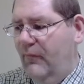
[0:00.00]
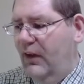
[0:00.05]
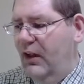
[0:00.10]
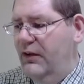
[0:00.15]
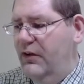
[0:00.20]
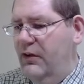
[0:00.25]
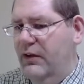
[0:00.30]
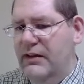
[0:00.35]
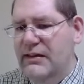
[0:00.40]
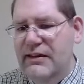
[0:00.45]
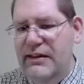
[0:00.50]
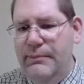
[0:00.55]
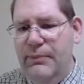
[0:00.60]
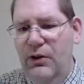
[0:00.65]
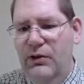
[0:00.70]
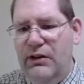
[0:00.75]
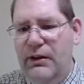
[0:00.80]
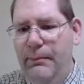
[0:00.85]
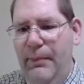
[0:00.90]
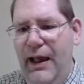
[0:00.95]
And you can see
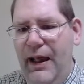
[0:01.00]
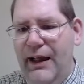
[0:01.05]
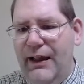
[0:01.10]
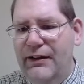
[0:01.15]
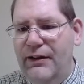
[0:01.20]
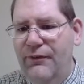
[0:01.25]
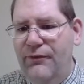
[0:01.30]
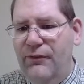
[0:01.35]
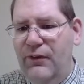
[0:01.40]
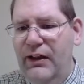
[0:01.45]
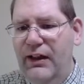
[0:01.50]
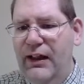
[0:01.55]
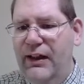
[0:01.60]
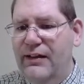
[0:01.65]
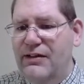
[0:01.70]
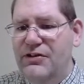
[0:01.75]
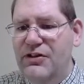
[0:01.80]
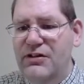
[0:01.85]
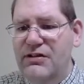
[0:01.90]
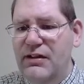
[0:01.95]
both the back and the front, and
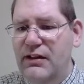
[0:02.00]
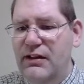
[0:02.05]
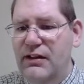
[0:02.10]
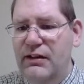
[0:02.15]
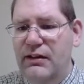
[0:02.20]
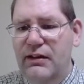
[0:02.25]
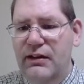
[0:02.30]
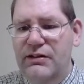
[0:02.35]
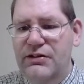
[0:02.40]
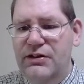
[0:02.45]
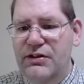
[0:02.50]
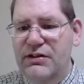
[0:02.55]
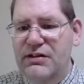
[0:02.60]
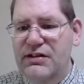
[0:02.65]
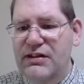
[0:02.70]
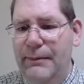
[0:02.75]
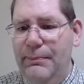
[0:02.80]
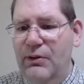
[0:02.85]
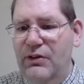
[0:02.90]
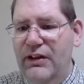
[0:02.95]
it's just
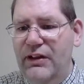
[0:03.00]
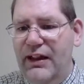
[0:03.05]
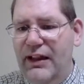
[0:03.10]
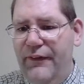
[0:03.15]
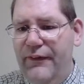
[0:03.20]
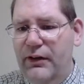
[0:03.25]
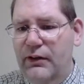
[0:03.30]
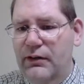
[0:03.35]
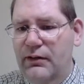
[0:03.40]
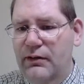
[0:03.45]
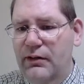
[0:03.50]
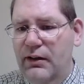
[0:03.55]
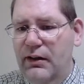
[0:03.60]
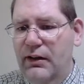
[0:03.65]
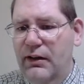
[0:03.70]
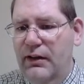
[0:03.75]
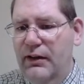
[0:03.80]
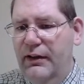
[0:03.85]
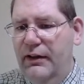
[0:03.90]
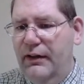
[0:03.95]
stapled together,
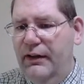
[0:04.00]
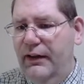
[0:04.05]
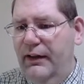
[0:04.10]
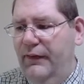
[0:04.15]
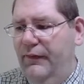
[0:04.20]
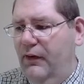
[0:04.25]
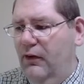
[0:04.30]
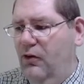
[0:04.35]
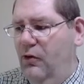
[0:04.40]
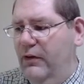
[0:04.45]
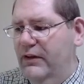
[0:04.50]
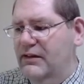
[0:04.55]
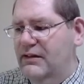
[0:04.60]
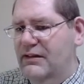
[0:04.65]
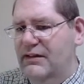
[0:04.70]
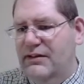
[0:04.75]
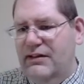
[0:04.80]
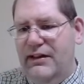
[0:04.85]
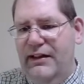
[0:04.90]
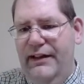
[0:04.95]
and the coin's
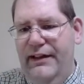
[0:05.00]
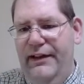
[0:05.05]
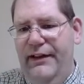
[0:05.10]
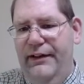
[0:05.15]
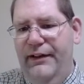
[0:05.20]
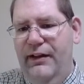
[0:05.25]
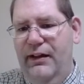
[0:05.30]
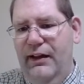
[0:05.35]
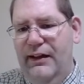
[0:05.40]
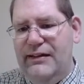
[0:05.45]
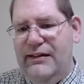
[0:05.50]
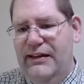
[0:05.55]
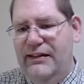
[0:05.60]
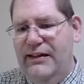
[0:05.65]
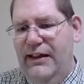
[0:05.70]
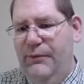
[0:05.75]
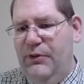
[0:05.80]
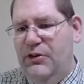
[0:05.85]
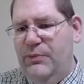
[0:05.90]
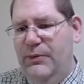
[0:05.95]
just kind of, like I say,
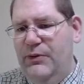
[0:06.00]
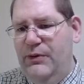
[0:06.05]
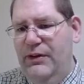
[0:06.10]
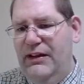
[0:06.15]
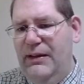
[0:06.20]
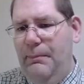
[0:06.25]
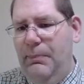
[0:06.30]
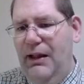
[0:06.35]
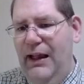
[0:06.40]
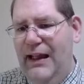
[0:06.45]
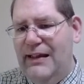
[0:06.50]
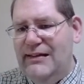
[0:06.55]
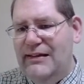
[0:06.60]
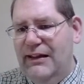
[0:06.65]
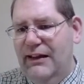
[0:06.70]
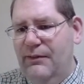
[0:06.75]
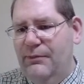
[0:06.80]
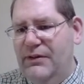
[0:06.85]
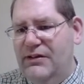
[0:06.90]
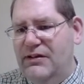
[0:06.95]
sandwiched between the
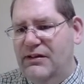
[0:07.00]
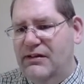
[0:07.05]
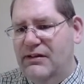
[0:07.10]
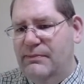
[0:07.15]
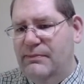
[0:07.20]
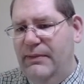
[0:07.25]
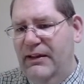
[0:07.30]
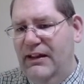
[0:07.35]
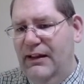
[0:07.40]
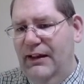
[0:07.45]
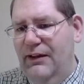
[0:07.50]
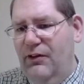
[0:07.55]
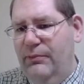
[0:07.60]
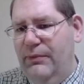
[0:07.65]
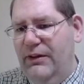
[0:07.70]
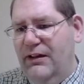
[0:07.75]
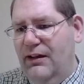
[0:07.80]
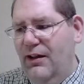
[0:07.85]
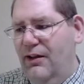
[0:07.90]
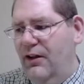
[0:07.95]
plastic, which is being held
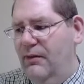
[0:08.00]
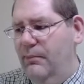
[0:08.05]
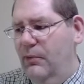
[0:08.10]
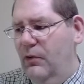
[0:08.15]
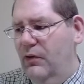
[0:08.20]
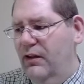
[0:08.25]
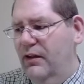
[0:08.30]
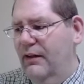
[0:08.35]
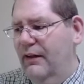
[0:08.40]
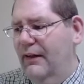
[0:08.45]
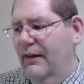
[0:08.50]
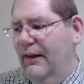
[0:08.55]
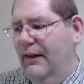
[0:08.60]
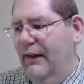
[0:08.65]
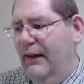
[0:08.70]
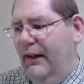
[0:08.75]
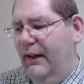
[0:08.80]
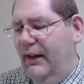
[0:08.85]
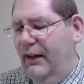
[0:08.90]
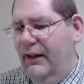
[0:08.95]
with the cardboard,
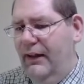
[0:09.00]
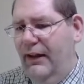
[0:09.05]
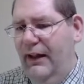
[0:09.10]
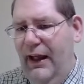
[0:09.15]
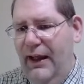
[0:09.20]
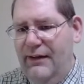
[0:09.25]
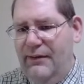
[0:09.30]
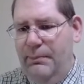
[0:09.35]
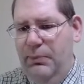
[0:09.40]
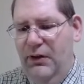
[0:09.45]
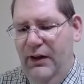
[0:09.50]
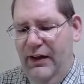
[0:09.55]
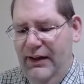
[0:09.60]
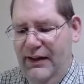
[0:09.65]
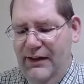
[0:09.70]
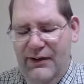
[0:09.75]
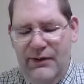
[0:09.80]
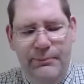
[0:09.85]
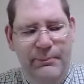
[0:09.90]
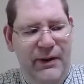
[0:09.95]
and it has plenty
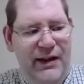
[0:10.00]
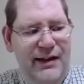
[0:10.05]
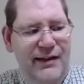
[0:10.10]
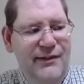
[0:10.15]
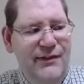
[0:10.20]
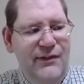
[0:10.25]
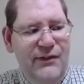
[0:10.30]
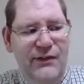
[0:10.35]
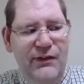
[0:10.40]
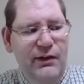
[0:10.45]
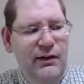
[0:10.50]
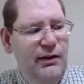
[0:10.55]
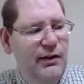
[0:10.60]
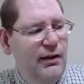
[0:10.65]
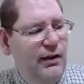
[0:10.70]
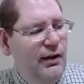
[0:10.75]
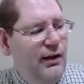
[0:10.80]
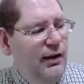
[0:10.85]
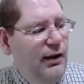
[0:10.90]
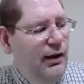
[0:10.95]
of space
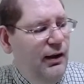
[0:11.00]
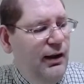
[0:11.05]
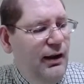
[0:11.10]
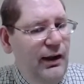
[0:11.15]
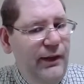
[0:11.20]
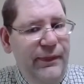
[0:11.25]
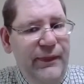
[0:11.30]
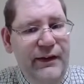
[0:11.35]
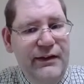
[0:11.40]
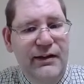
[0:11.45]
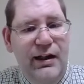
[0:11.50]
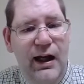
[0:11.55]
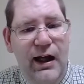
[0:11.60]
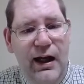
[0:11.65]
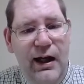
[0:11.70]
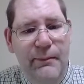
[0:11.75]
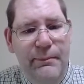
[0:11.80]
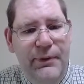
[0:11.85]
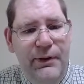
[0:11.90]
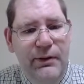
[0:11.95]
on the
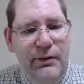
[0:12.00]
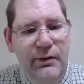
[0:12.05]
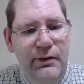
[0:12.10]
top